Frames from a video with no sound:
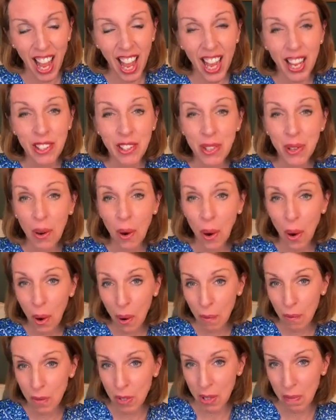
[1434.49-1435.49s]
how to
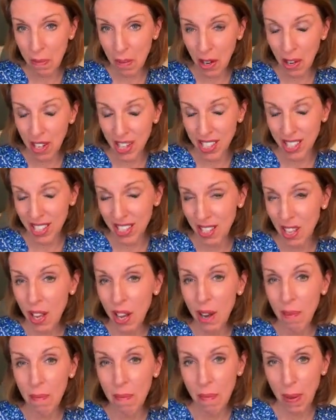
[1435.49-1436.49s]
optimize
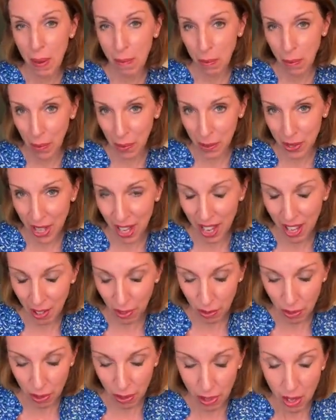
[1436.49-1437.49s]
people's
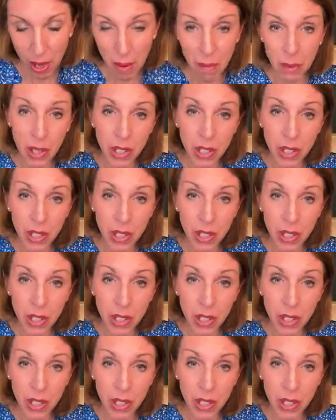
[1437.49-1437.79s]
health,